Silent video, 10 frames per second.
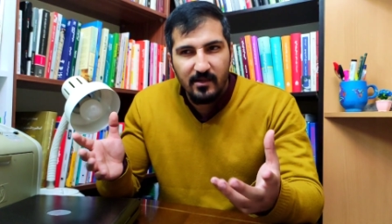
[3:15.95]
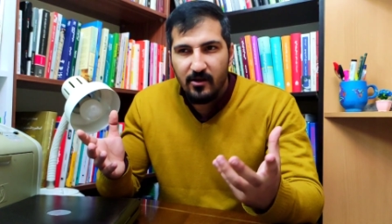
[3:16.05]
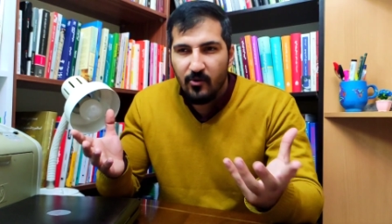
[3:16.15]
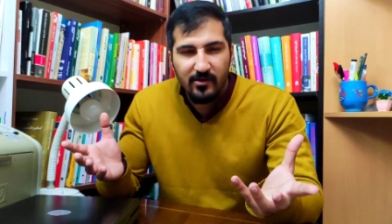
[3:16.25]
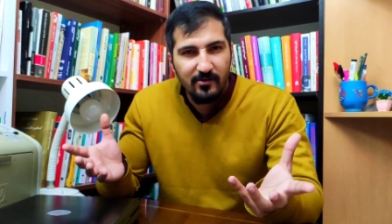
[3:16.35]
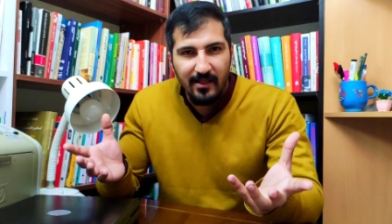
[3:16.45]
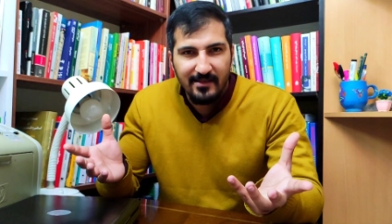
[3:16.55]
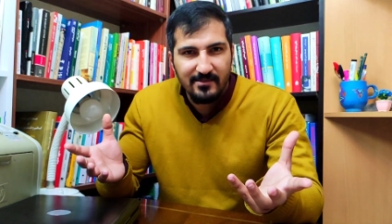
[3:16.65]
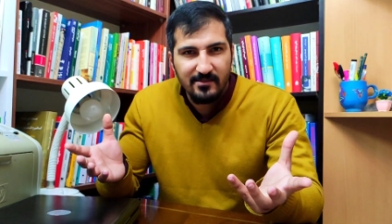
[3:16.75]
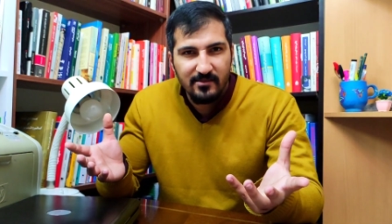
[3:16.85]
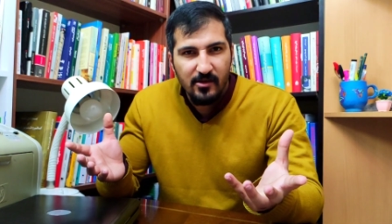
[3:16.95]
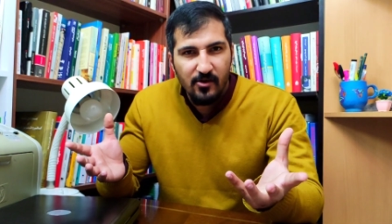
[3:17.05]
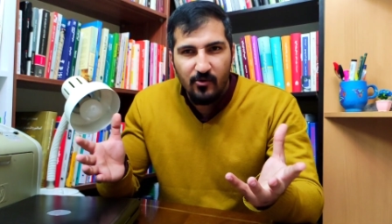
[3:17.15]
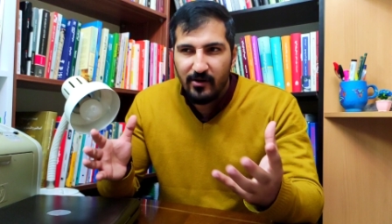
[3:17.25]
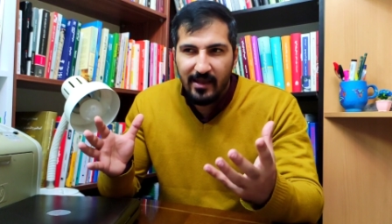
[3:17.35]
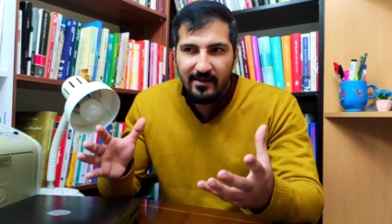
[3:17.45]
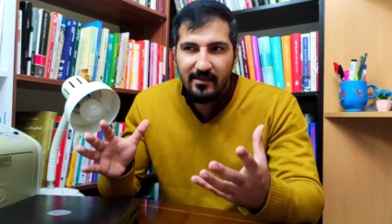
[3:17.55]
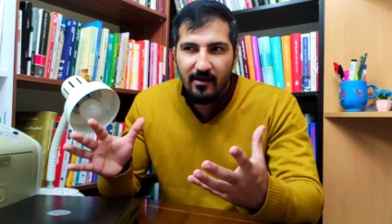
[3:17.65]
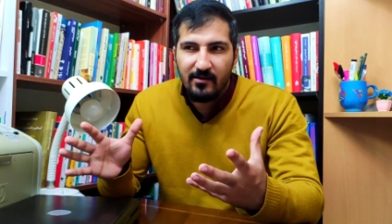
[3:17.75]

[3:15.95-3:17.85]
lower classes, or any